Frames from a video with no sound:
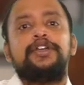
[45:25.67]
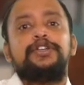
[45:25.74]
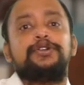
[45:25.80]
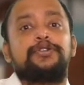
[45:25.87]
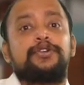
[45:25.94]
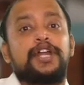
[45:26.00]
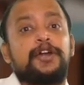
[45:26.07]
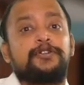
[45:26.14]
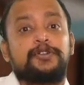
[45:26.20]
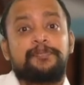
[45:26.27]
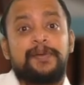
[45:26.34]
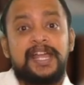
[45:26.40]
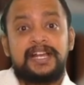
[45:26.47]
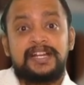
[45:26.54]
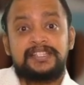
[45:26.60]
you don't have to
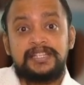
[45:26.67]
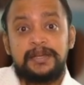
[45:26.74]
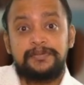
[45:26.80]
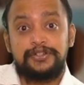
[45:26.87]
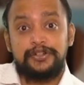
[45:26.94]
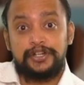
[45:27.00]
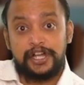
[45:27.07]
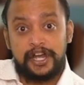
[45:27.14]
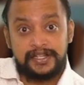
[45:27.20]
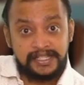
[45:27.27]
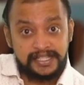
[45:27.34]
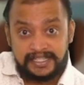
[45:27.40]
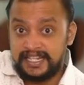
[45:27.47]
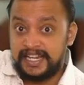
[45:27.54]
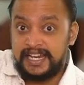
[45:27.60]
pay customs duty on
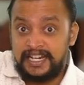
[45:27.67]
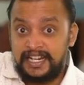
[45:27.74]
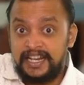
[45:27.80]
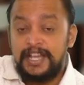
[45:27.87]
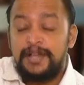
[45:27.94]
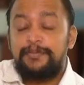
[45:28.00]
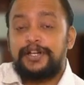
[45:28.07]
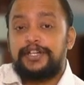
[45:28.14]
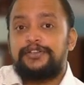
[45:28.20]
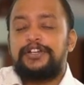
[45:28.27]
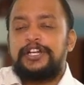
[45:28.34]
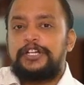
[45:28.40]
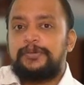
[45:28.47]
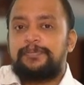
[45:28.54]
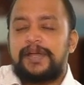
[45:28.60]
steel but you
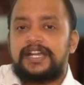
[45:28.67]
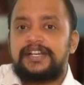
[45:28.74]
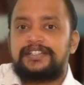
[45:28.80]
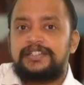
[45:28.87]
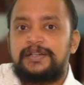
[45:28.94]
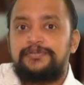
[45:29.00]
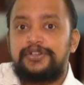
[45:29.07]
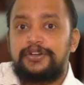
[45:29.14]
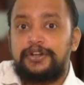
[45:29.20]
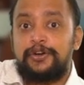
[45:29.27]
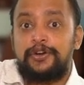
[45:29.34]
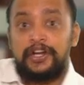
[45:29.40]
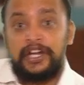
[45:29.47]
need to pay customs duty only